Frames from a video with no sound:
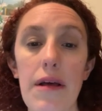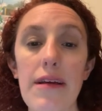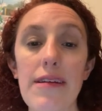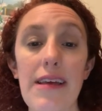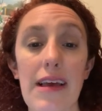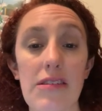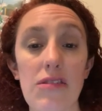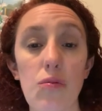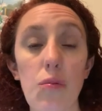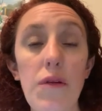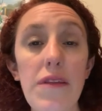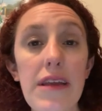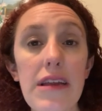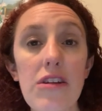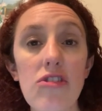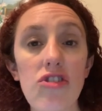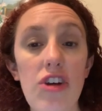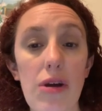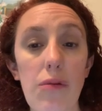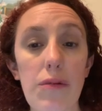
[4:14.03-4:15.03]
Guests will need
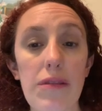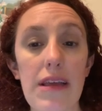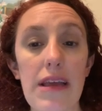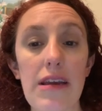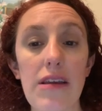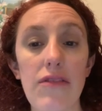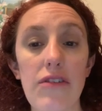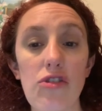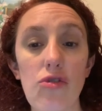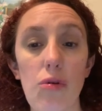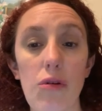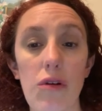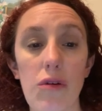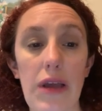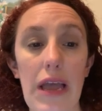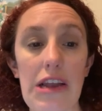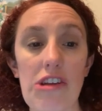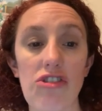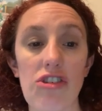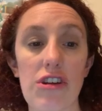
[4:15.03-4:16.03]
to check with the individual
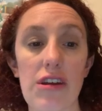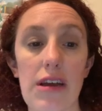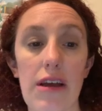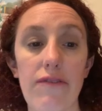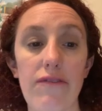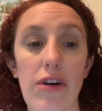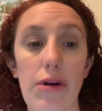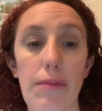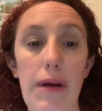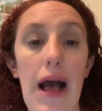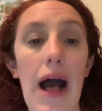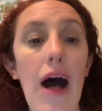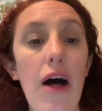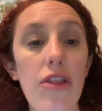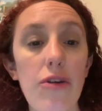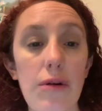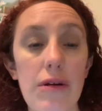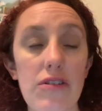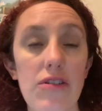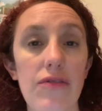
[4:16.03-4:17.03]
location to confirm how
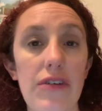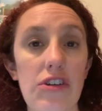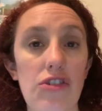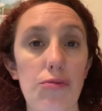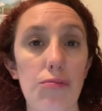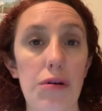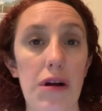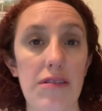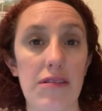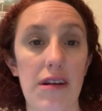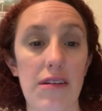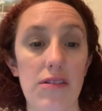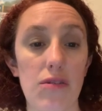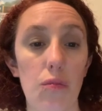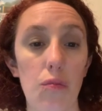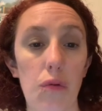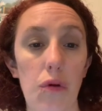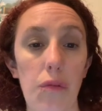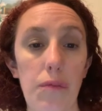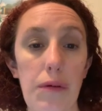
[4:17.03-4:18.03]
the reservation process
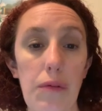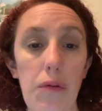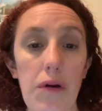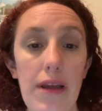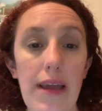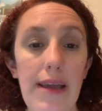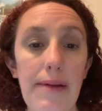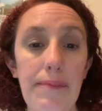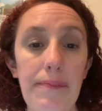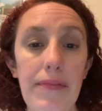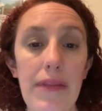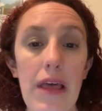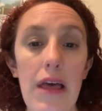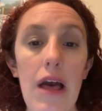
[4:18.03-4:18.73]
will be working.